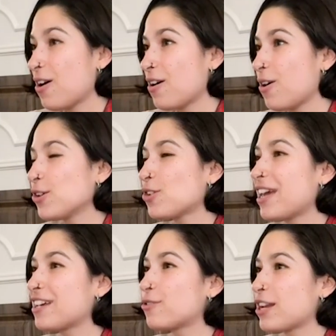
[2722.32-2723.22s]
Also
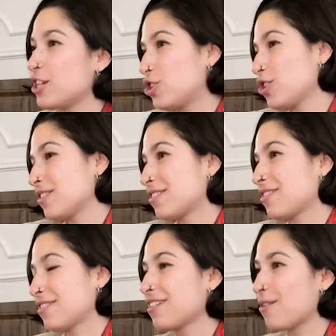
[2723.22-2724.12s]
like traditions,
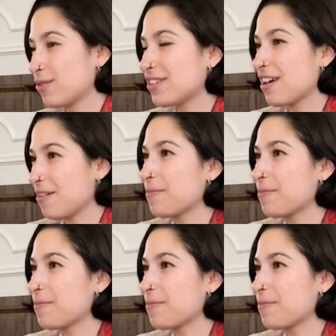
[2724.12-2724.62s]
I would say.